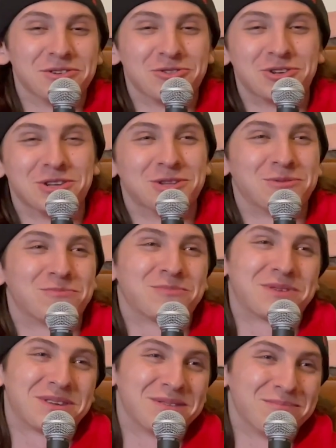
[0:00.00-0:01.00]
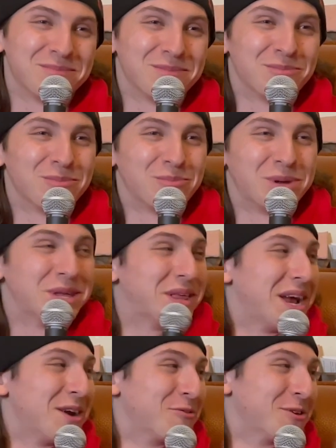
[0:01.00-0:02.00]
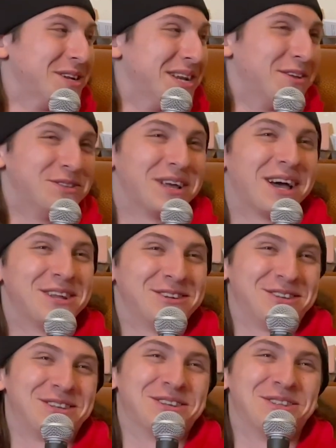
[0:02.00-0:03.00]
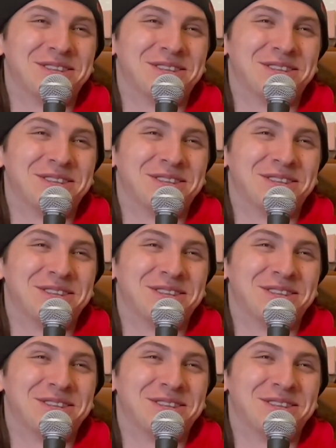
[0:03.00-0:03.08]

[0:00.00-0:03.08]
you could just be there and we're eating outside. Just